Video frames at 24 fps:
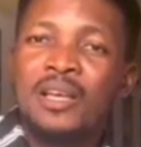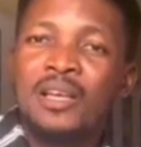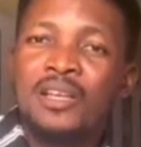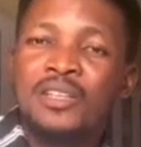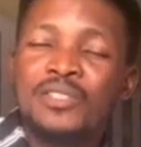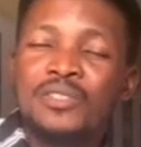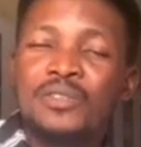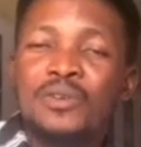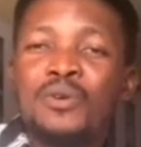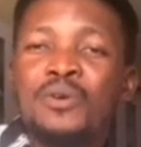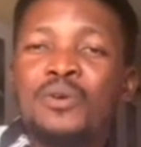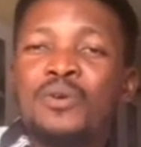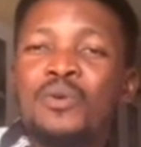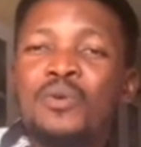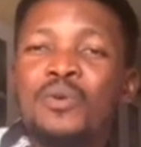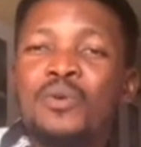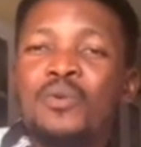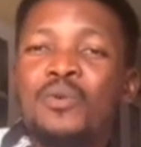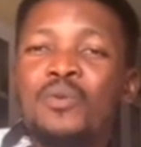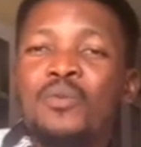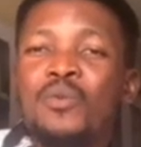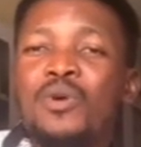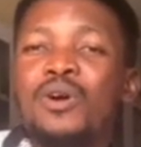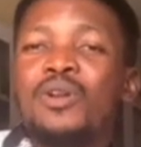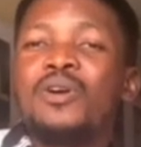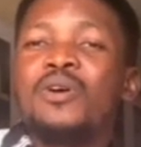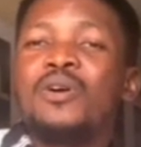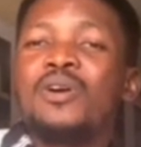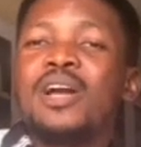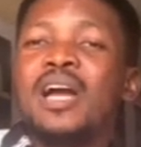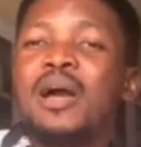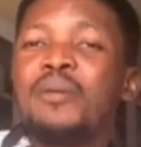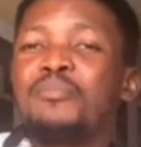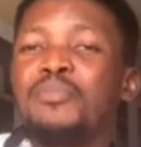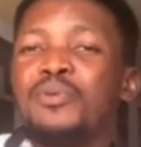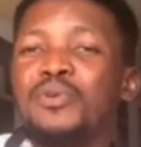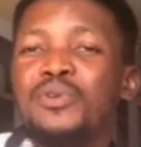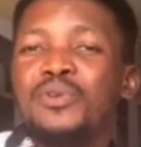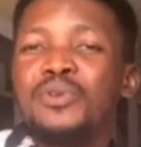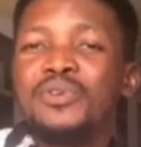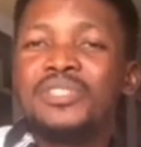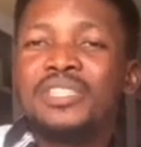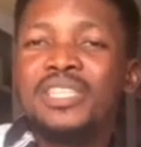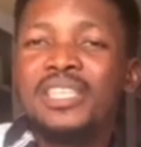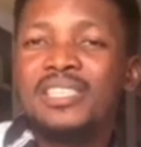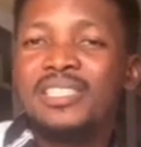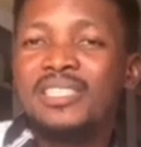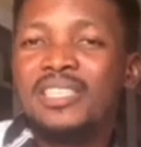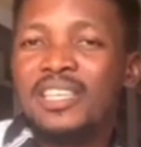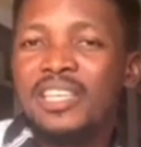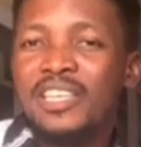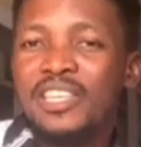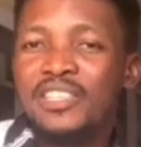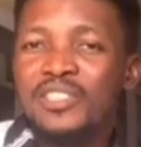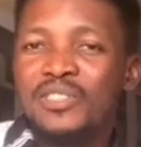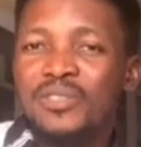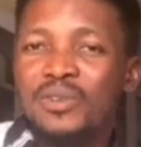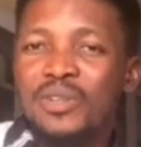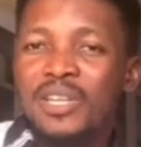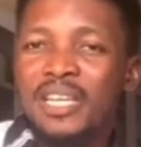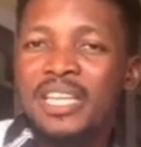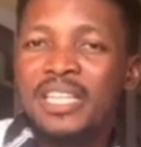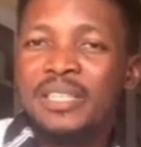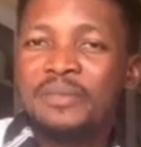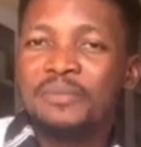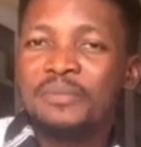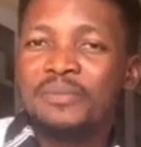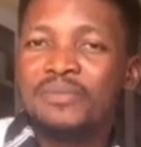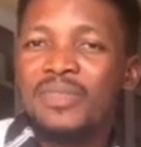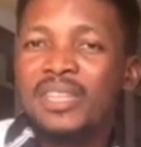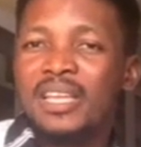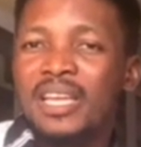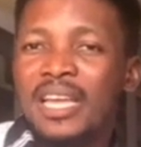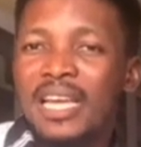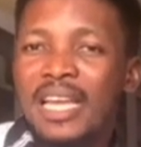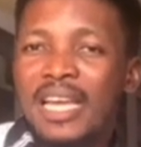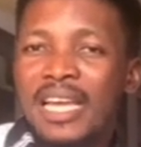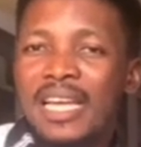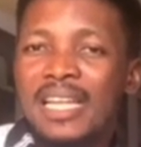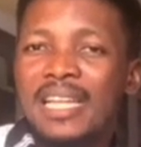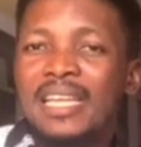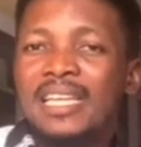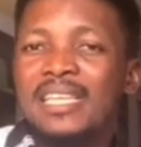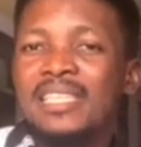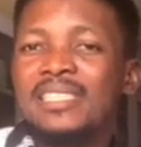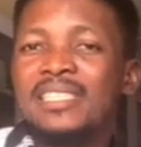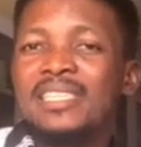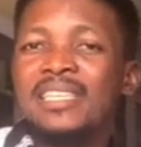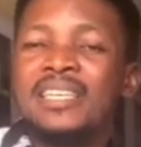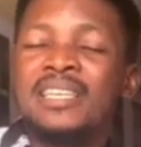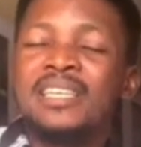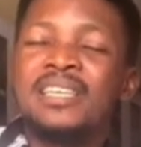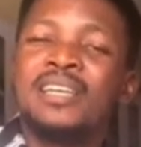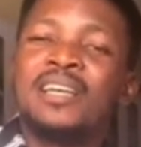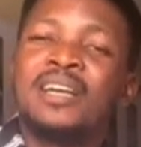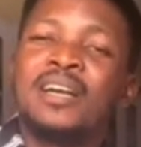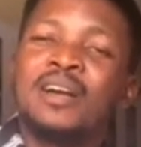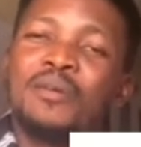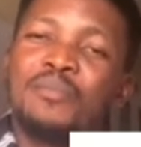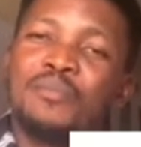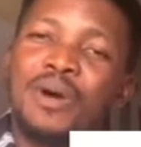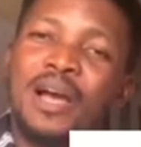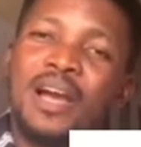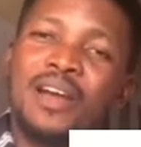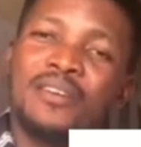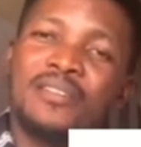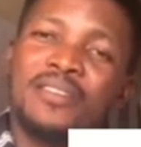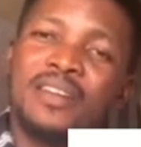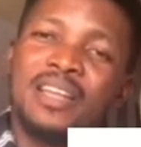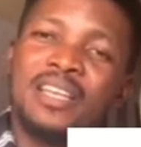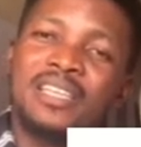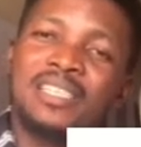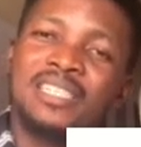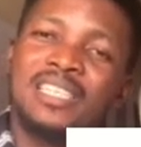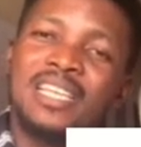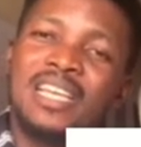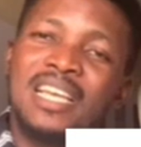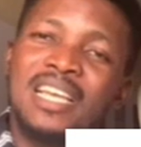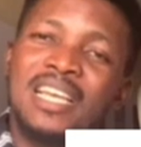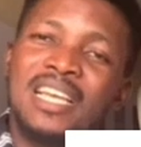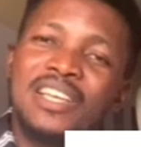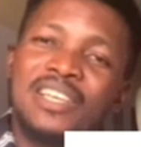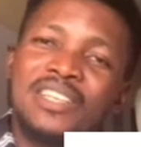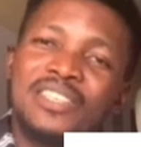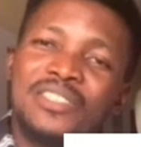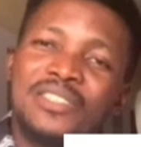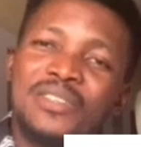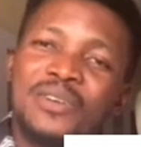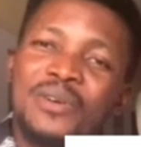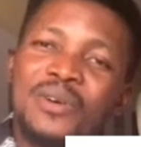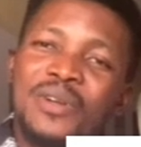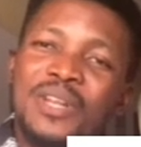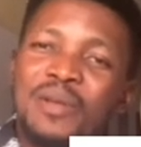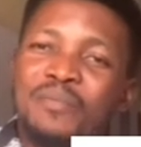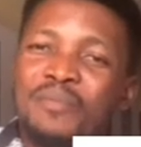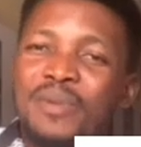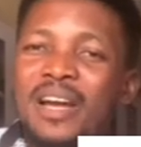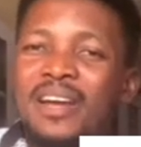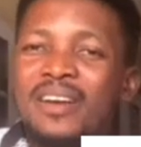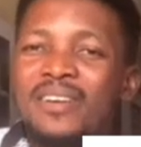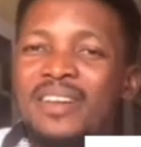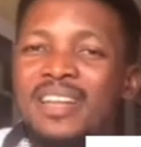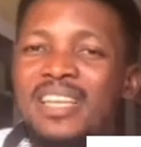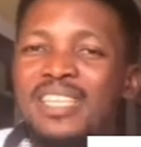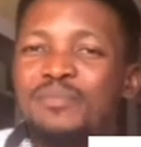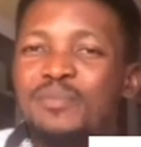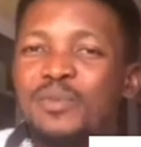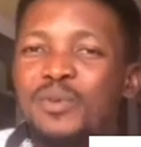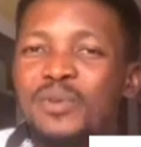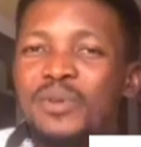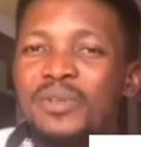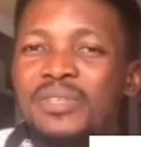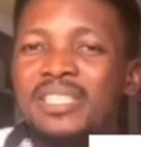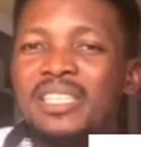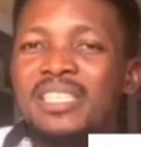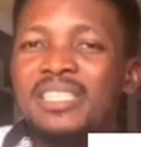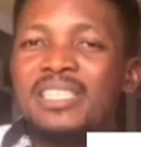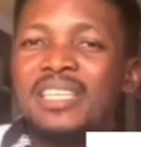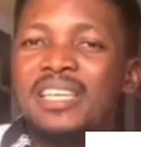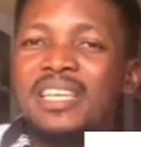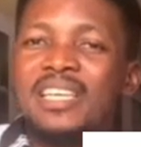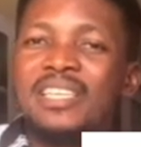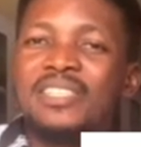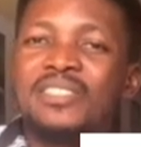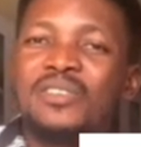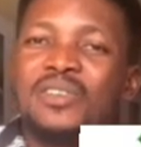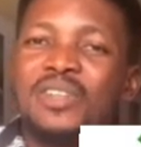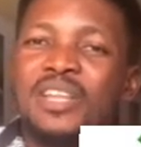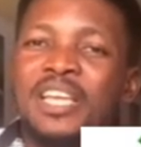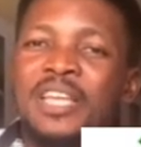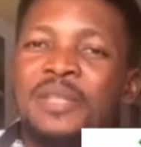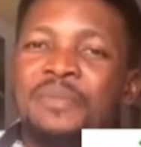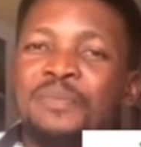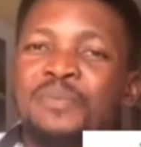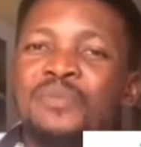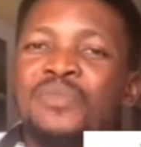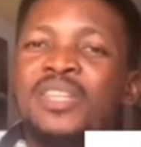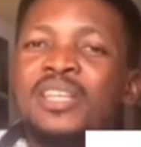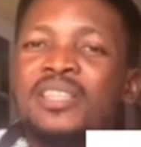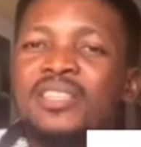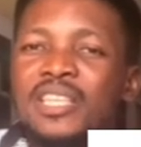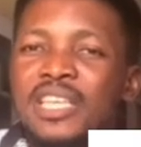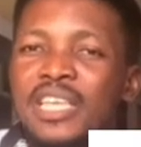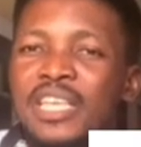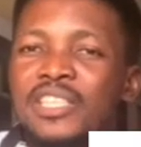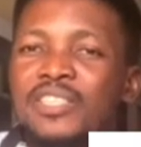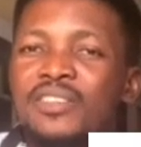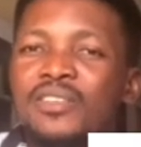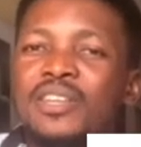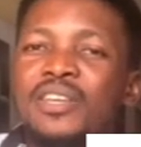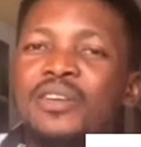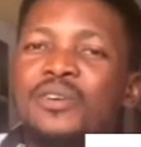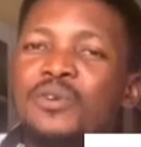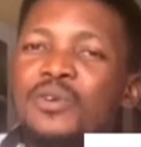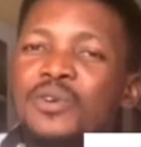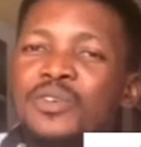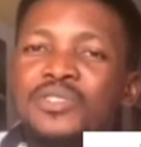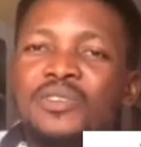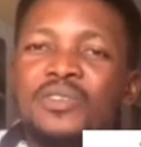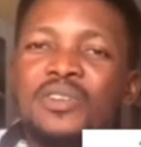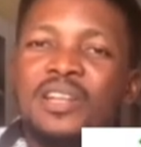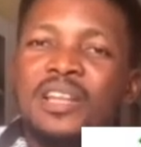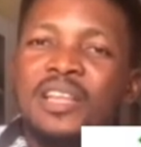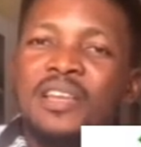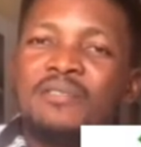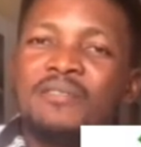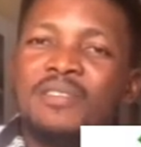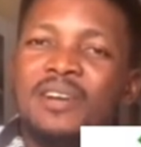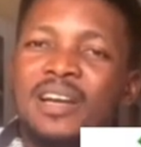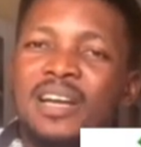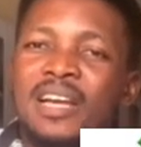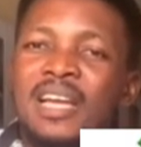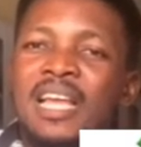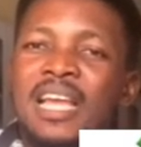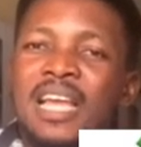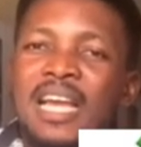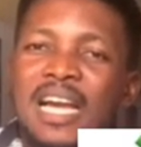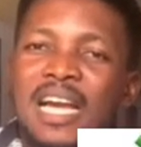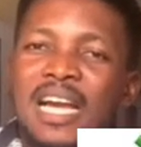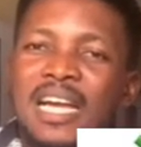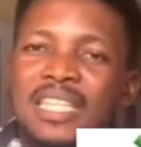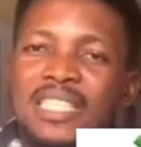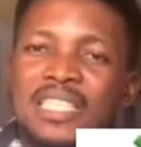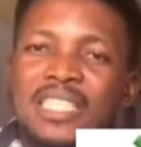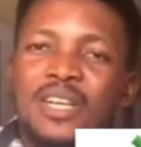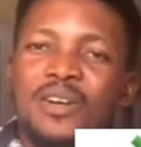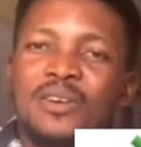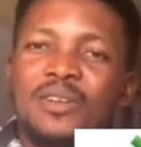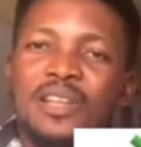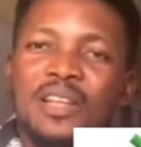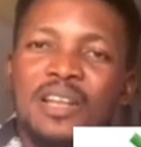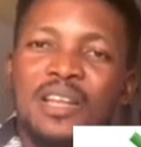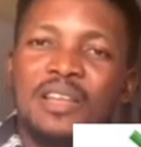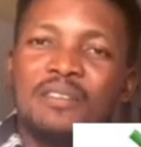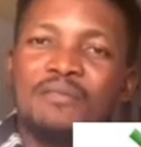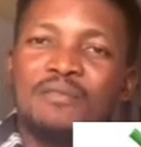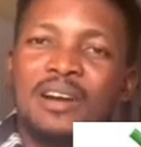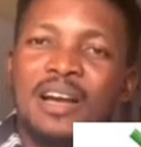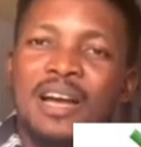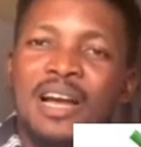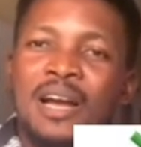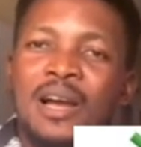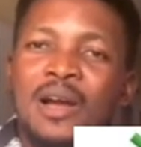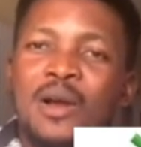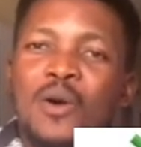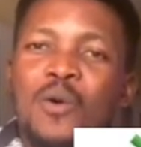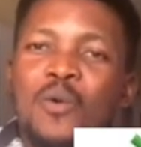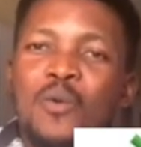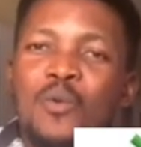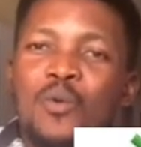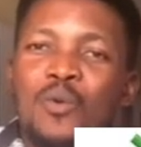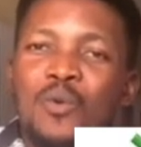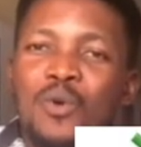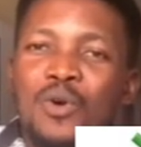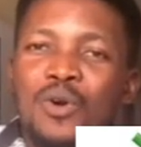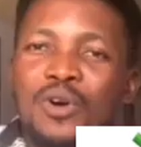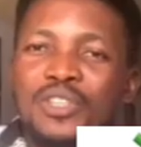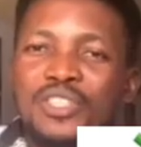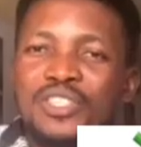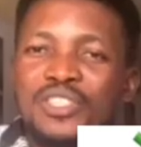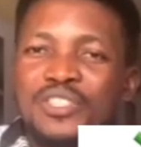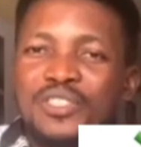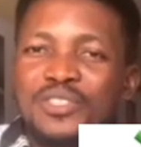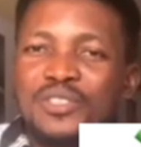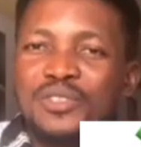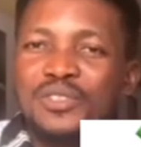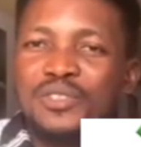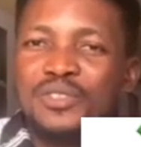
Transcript: So what organ produces the insulin? It is the pancreas. So the pancreas produces the insulin goes to the liver and tell the liver what to